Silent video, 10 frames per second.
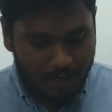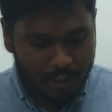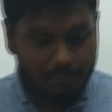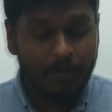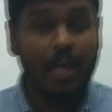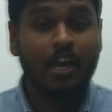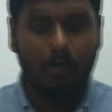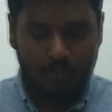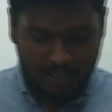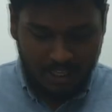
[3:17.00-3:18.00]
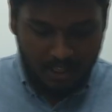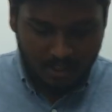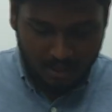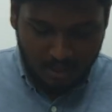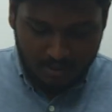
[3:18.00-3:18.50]
management accounting
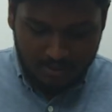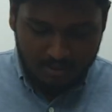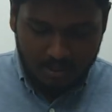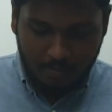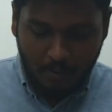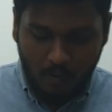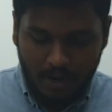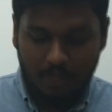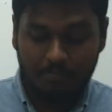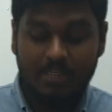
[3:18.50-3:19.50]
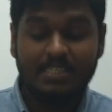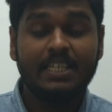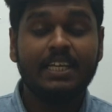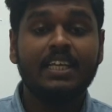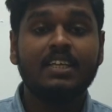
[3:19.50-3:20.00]
system provide a
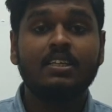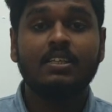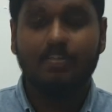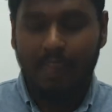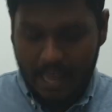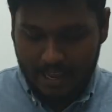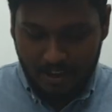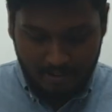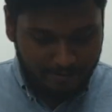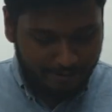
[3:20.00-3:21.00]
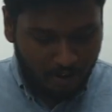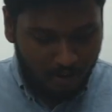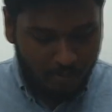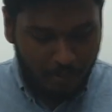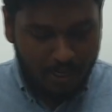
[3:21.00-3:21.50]
misleading target
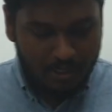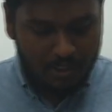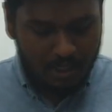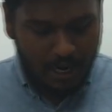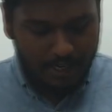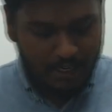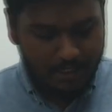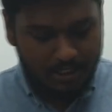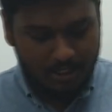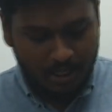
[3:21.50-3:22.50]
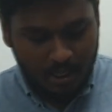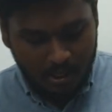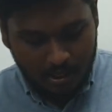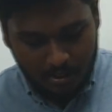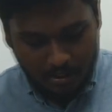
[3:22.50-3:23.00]
for manager attention.
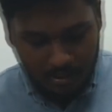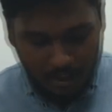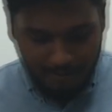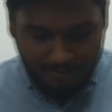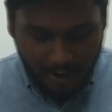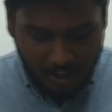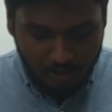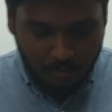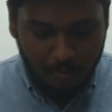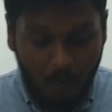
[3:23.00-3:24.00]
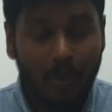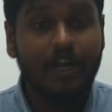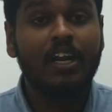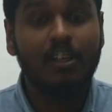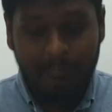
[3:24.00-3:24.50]
They fail to provide
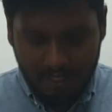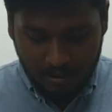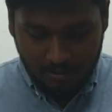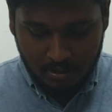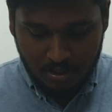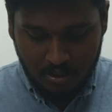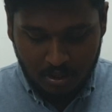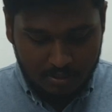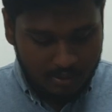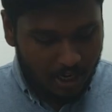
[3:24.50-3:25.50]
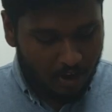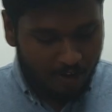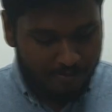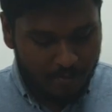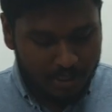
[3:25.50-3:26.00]
relevant set
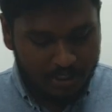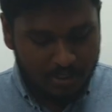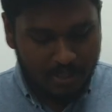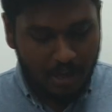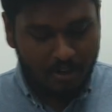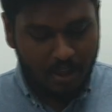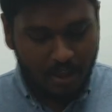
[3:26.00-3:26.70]
of measures that